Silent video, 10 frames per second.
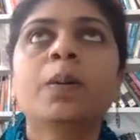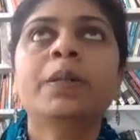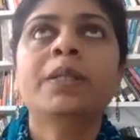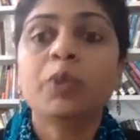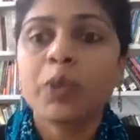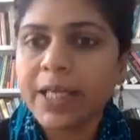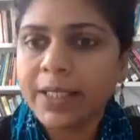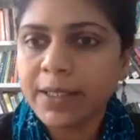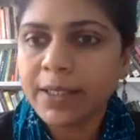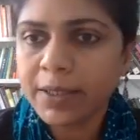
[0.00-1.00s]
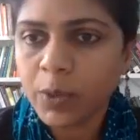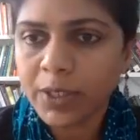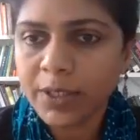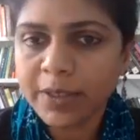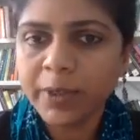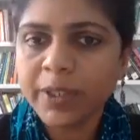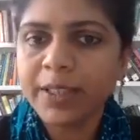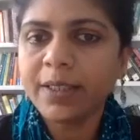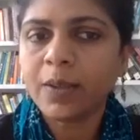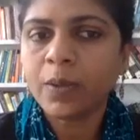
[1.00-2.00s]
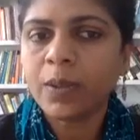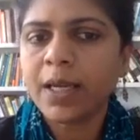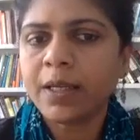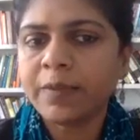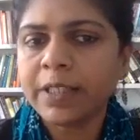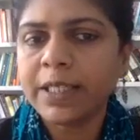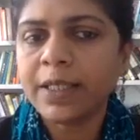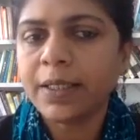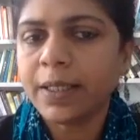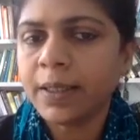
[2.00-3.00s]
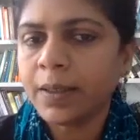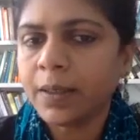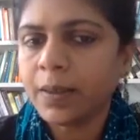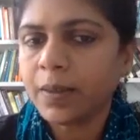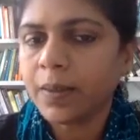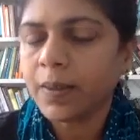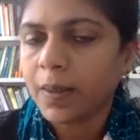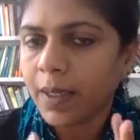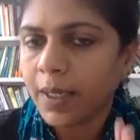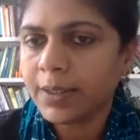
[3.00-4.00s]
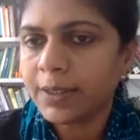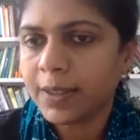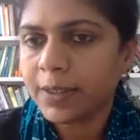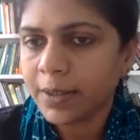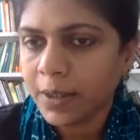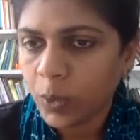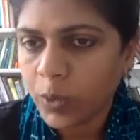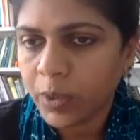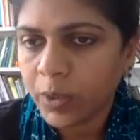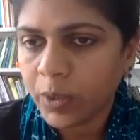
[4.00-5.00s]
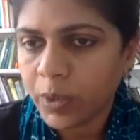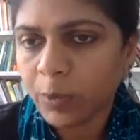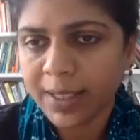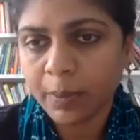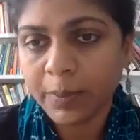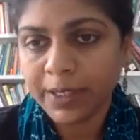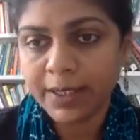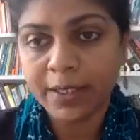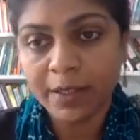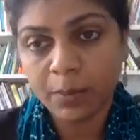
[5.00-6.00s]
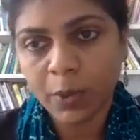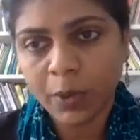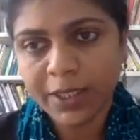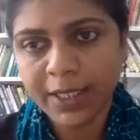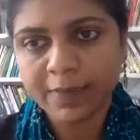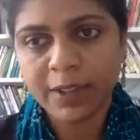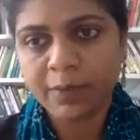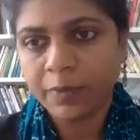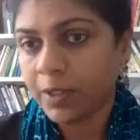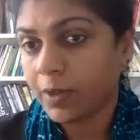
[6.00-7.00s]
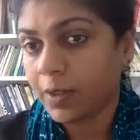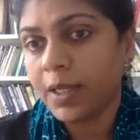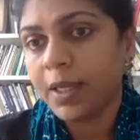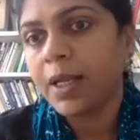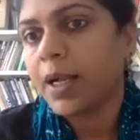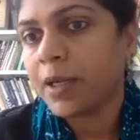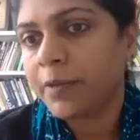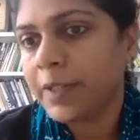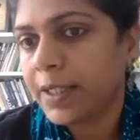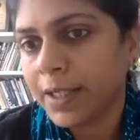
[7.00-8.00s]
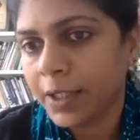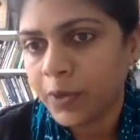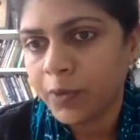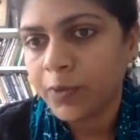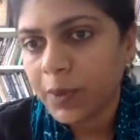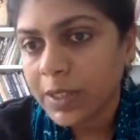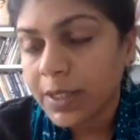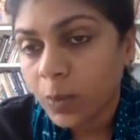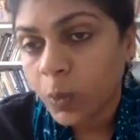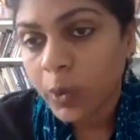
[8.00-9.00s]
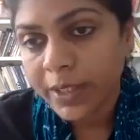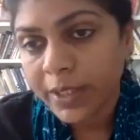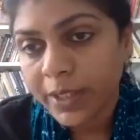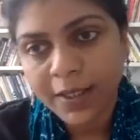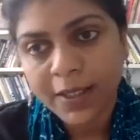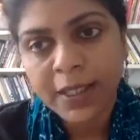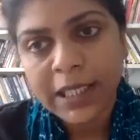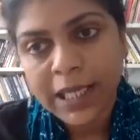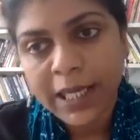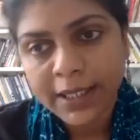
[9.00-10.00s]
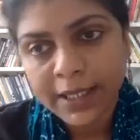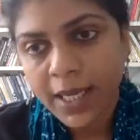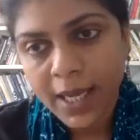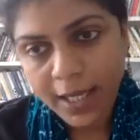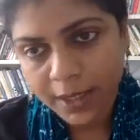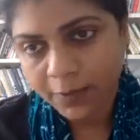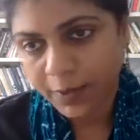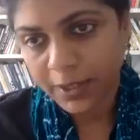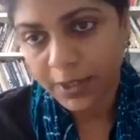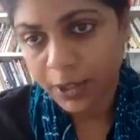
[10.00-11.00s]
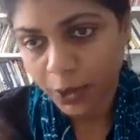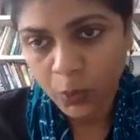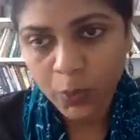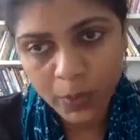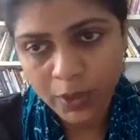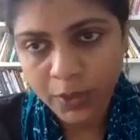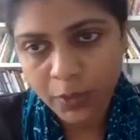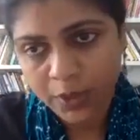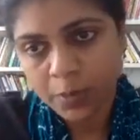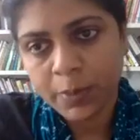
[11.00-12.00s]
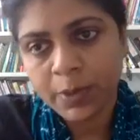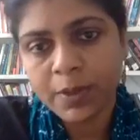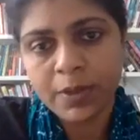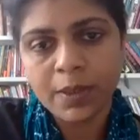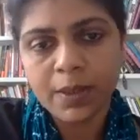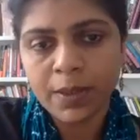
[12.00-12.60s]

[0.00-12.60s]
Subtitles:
democratizing local community, or are we in other than the locally what is happening in the broader level, are we kind of working hand in hand with the new neoliberal